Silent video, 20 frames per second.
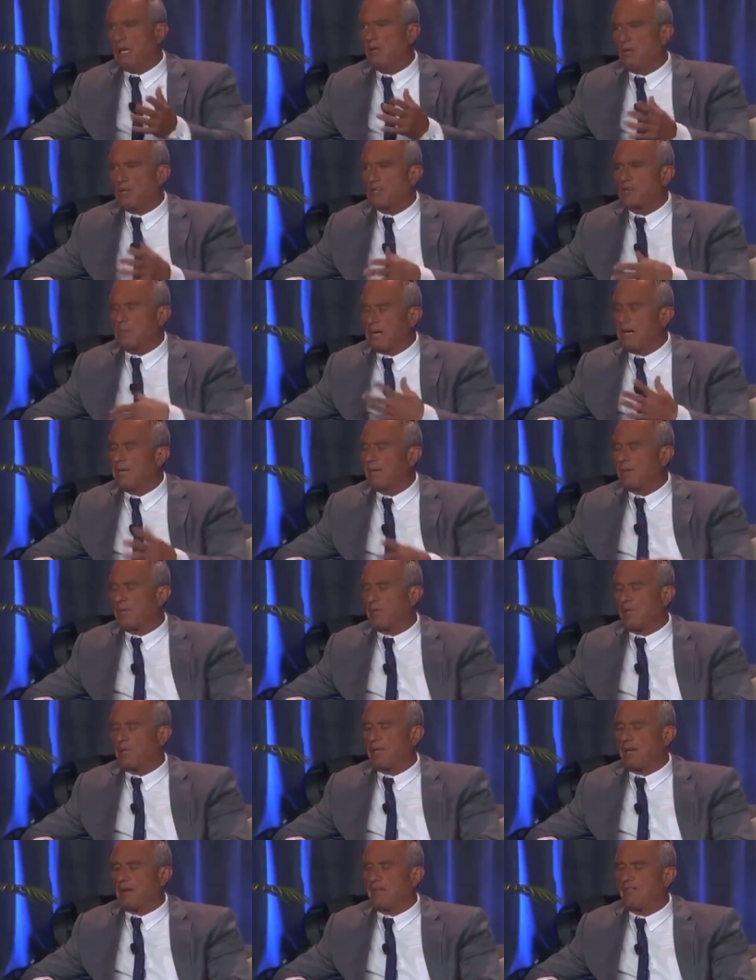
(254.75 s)
he was
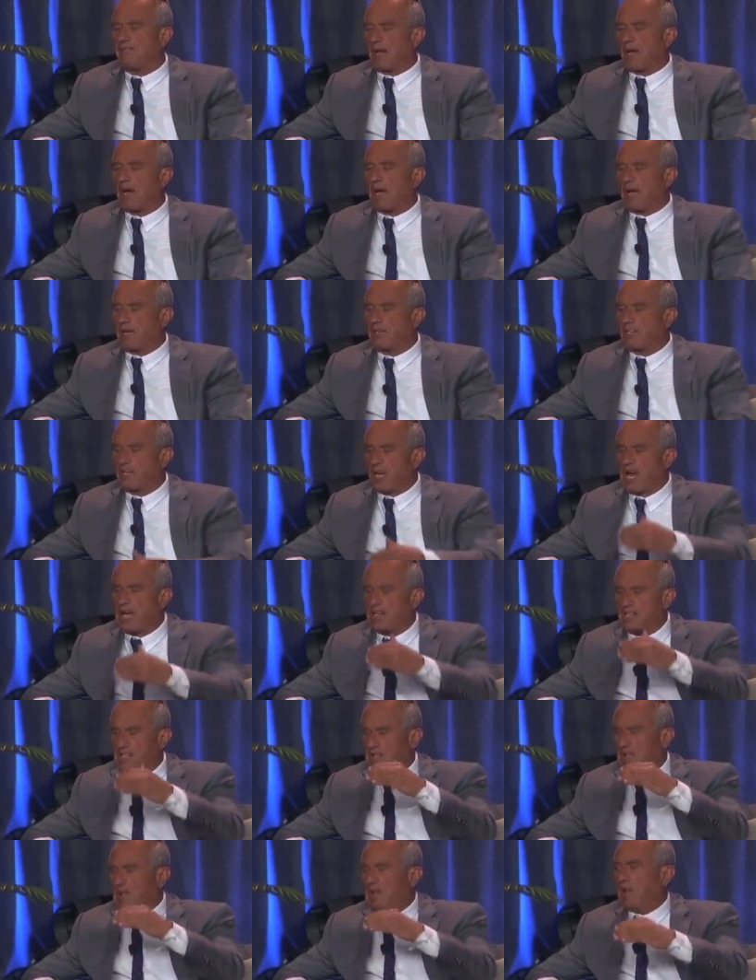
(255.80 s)
manipulative. I
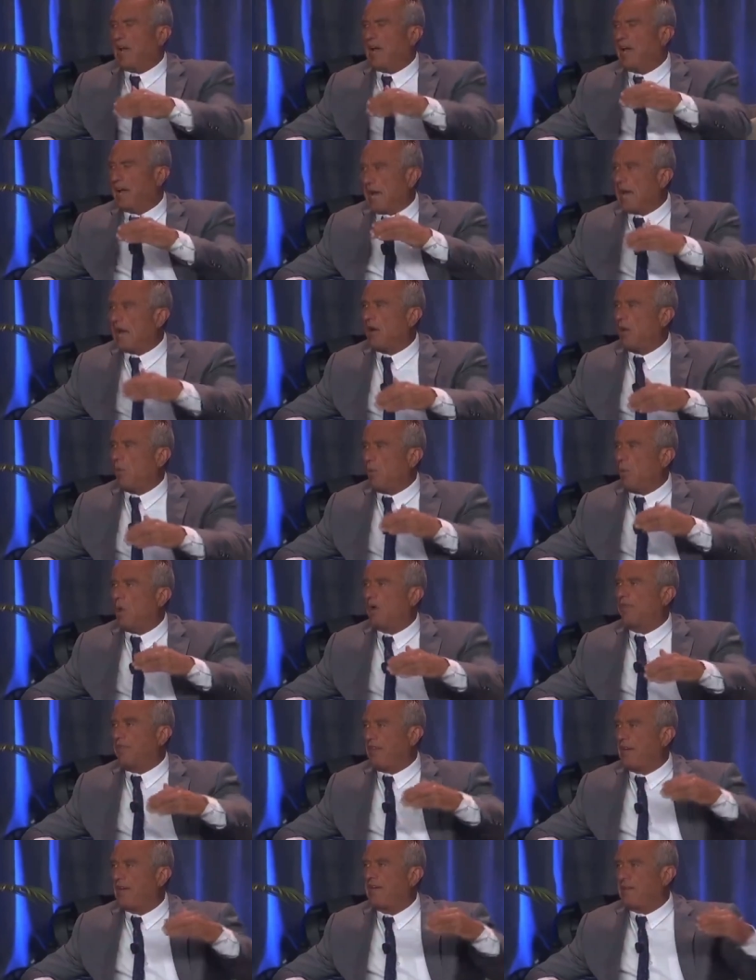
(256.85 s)
just lay out
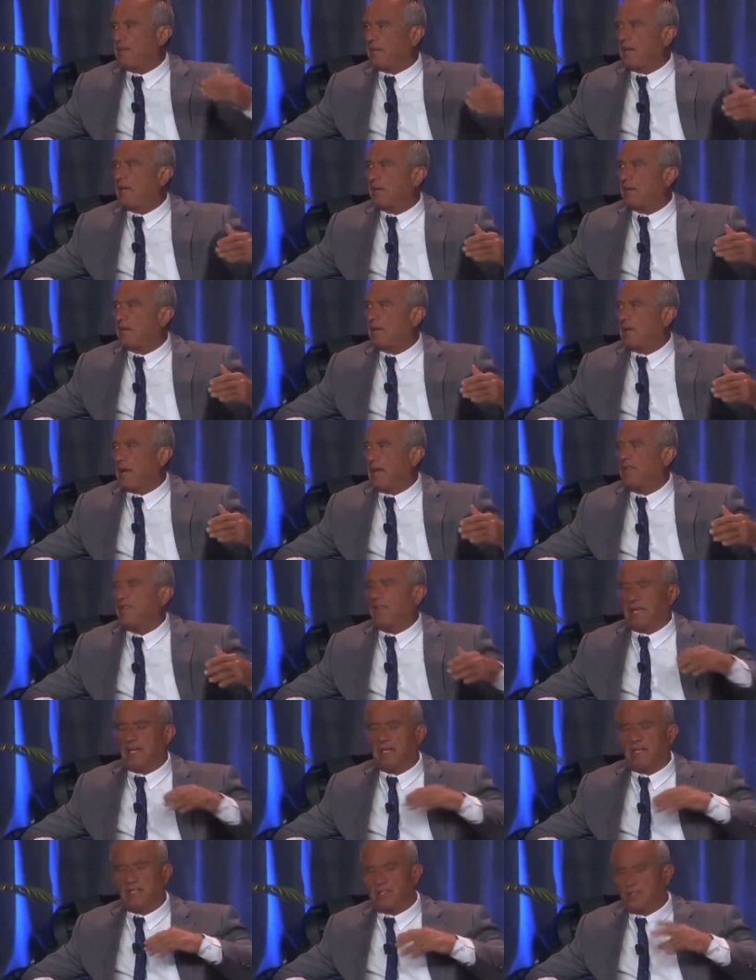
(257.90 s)
what they did,
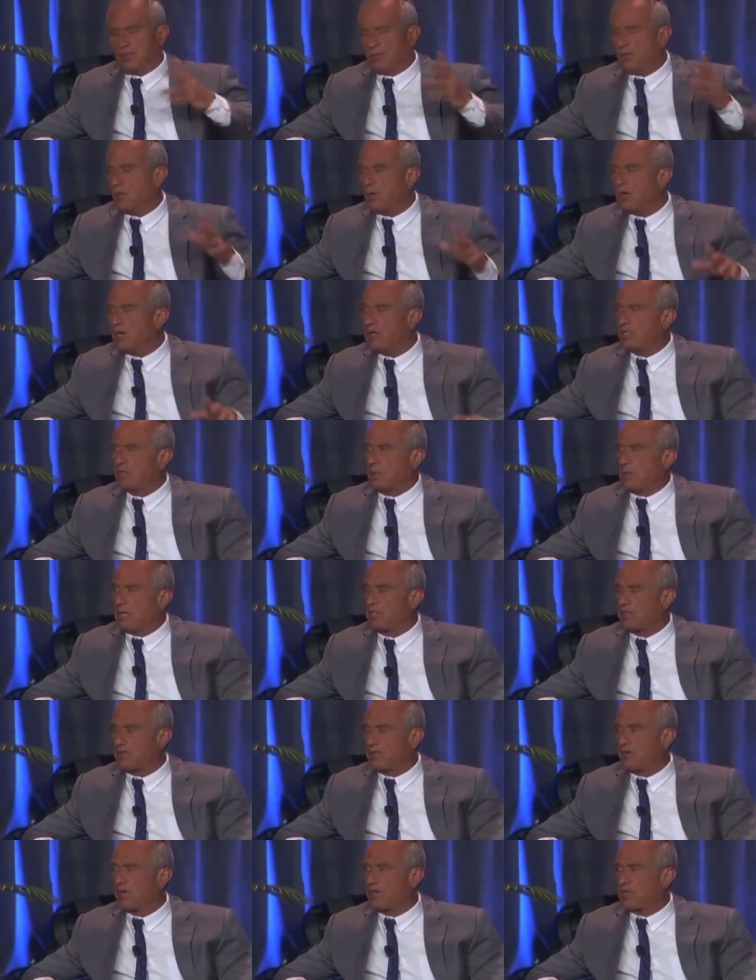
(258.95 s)
and the story
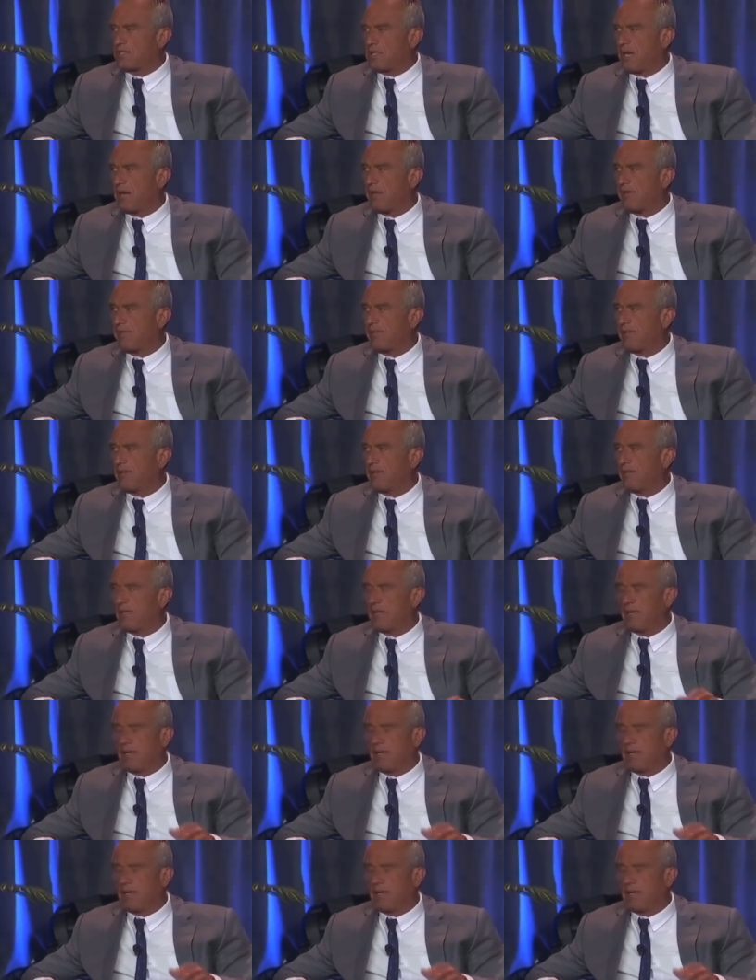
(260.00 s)
speaks for itself.